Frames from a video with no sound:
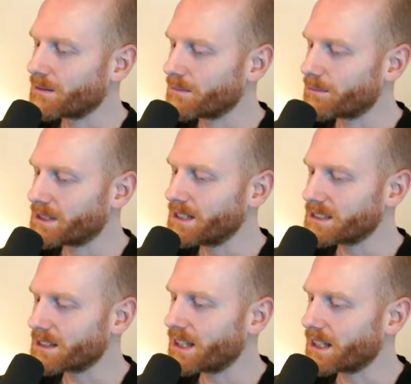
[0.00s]
But
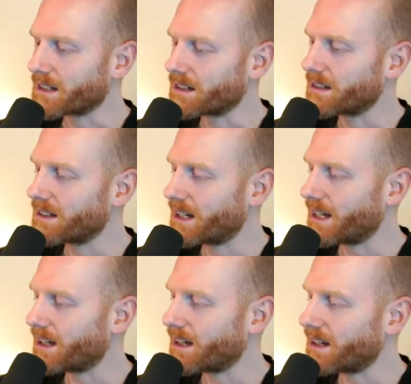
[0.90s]
here's the thing.
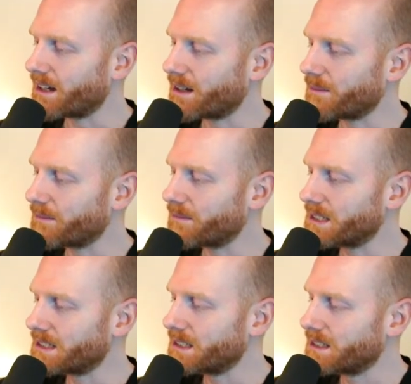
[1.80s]

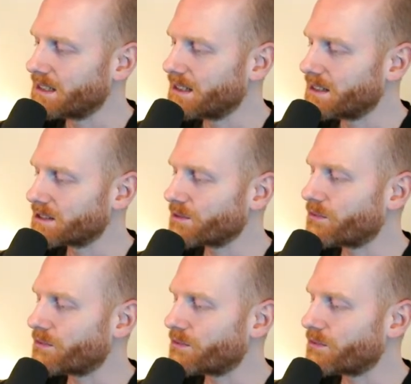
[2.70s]
So